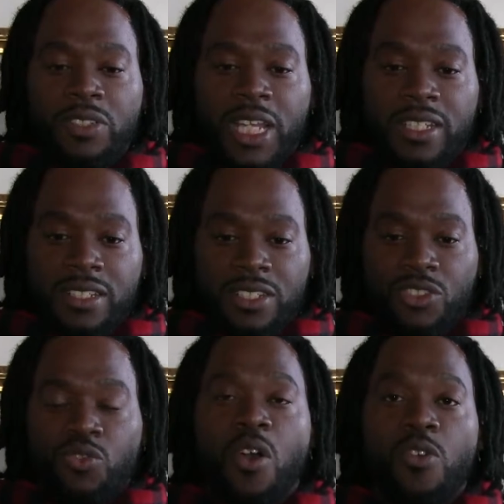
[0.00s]
was like this
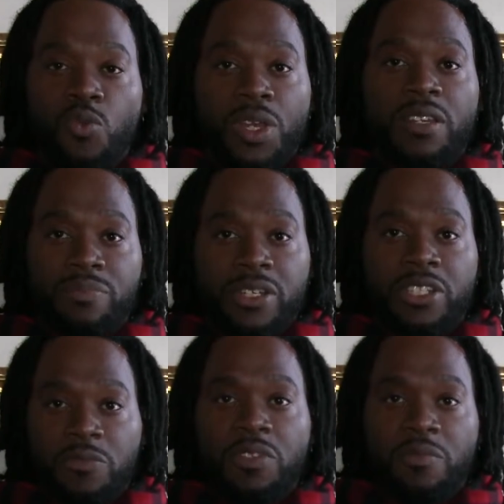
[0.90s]
strong wind
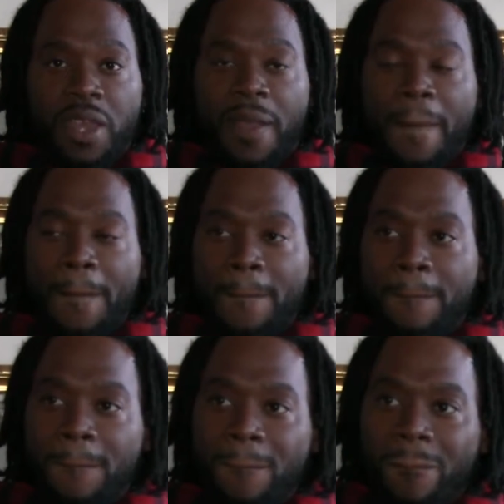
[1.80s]
pushing me back.
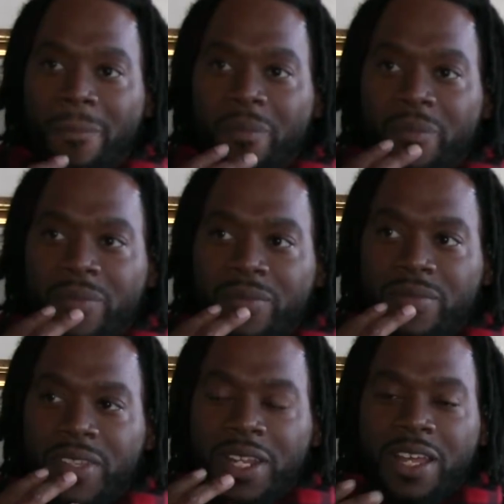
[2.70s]

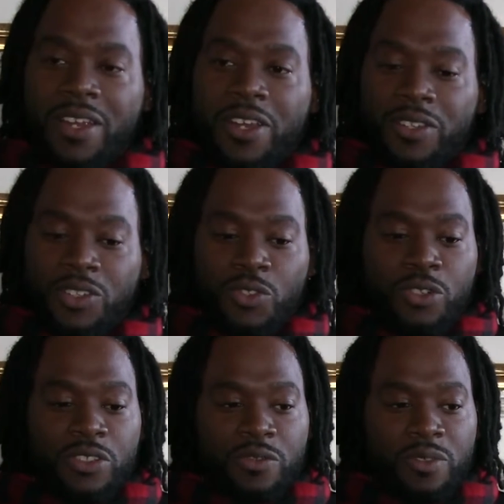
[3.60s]
And I heard the
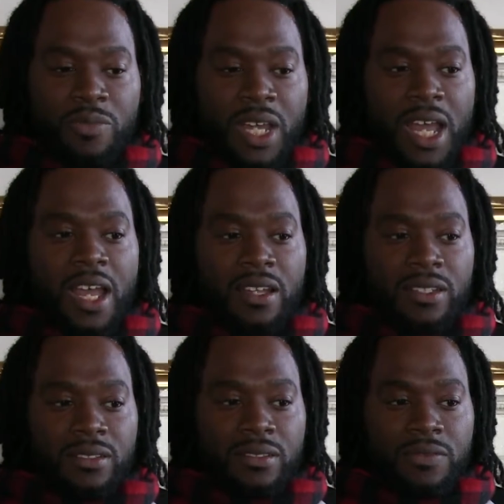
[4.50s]
doors from
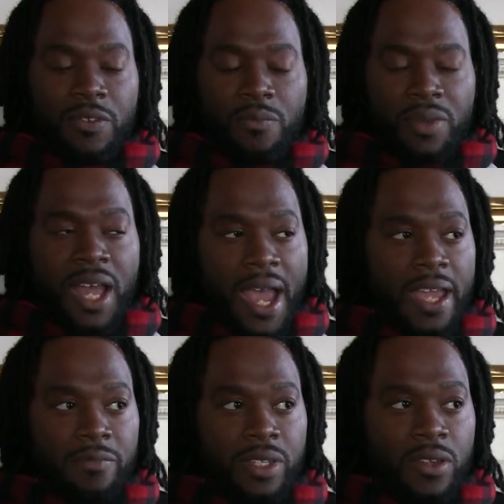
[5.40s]

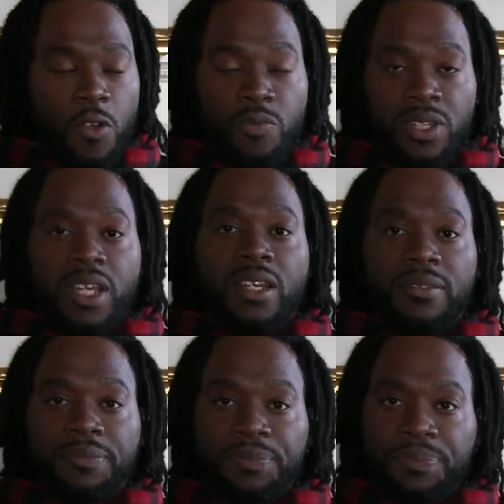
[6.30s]
behind me open
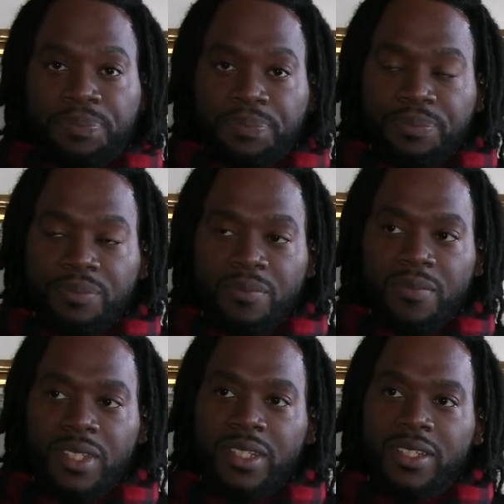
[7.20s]
up.
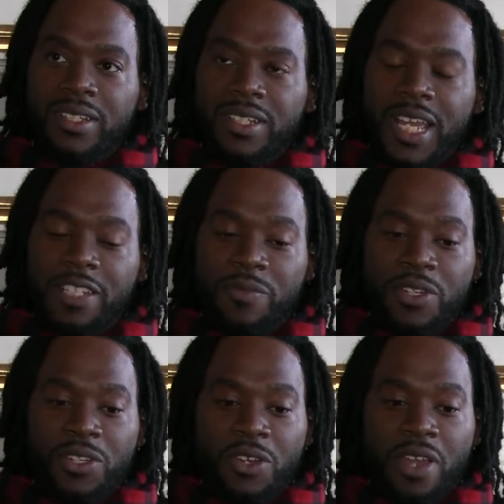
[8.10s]
Next thing
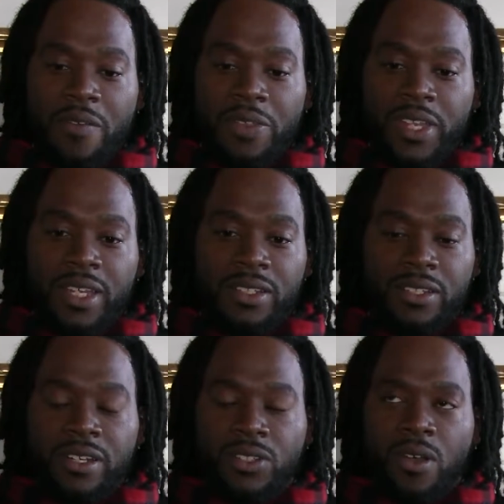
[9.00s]
you know, everything
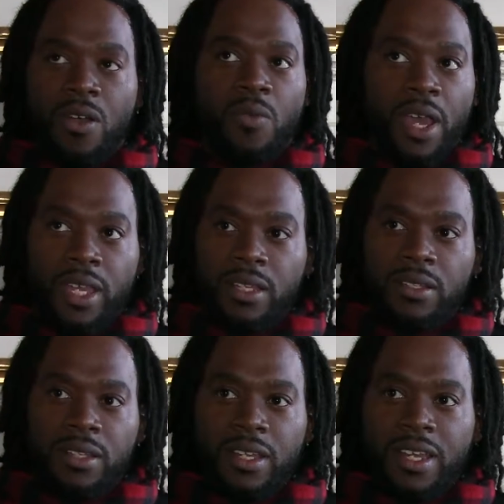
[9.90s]
turns all white.
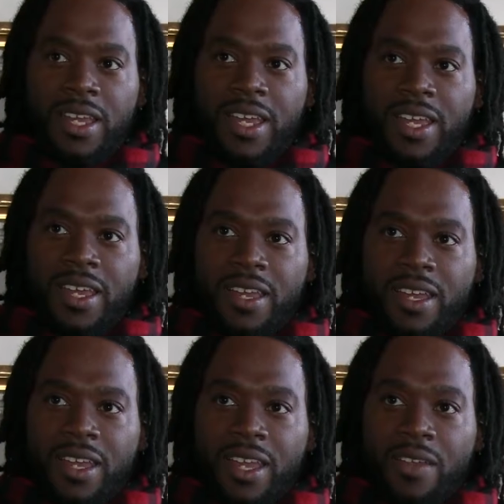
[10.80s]

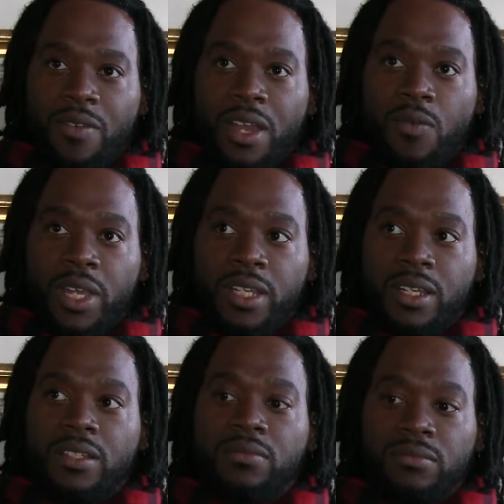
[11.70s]
And when I wake
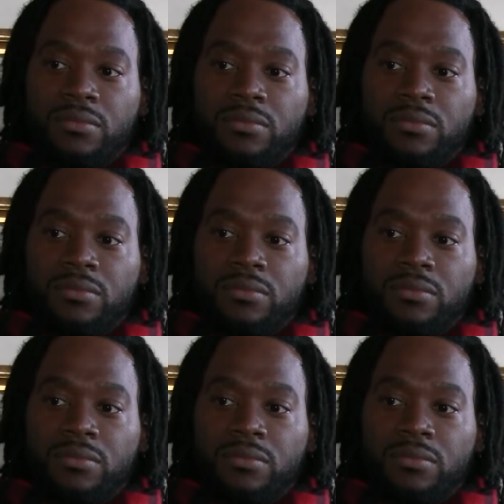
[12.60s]
up,